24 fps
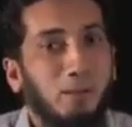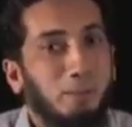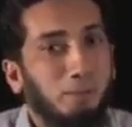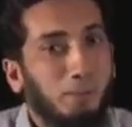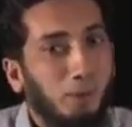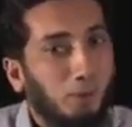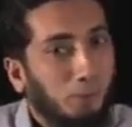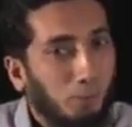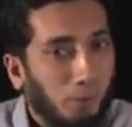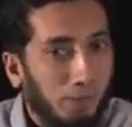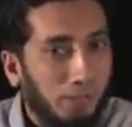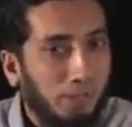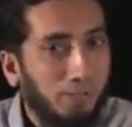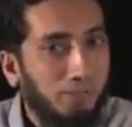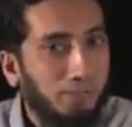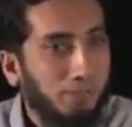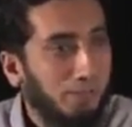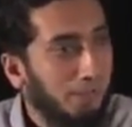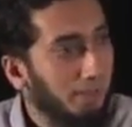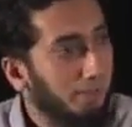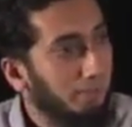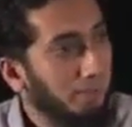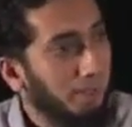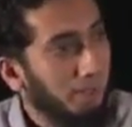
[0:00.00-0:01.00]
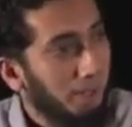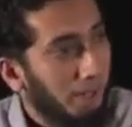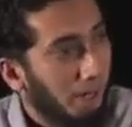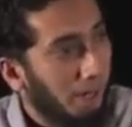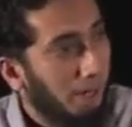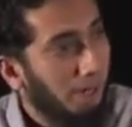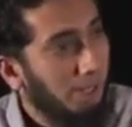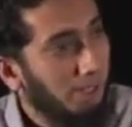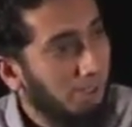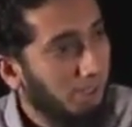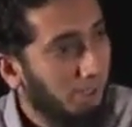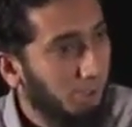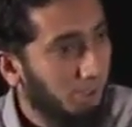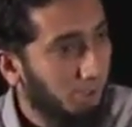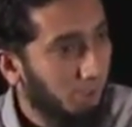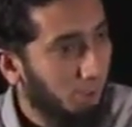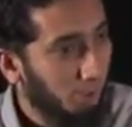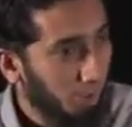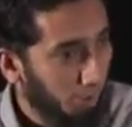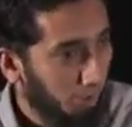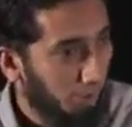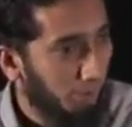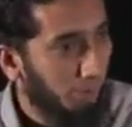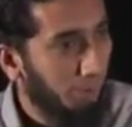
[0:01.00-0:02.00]
But one of them, their eyes is
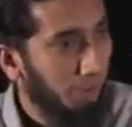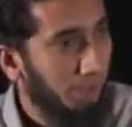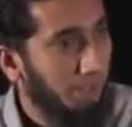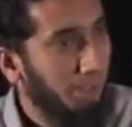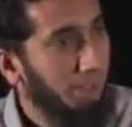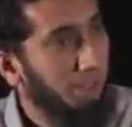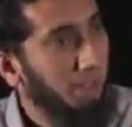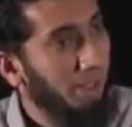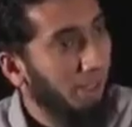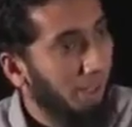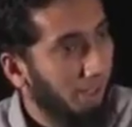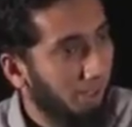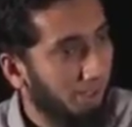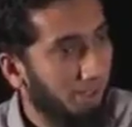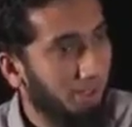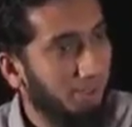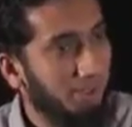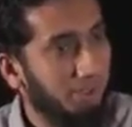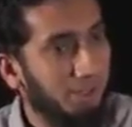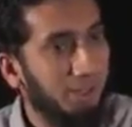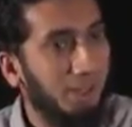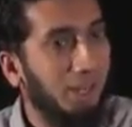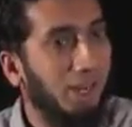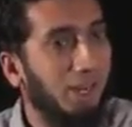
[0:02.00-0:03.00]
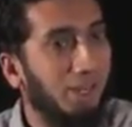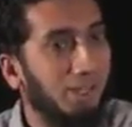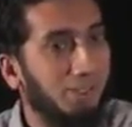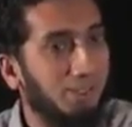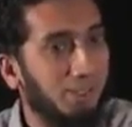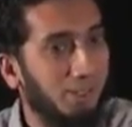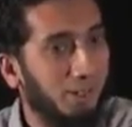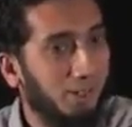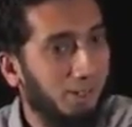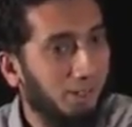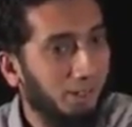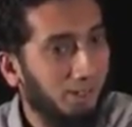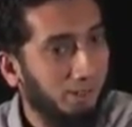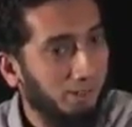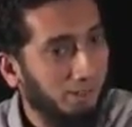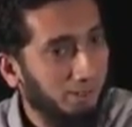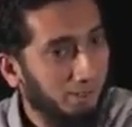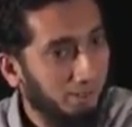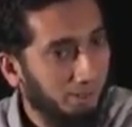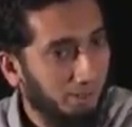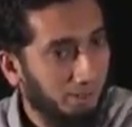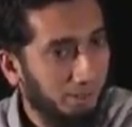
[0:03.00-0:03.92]
cool, and the others, the eyes are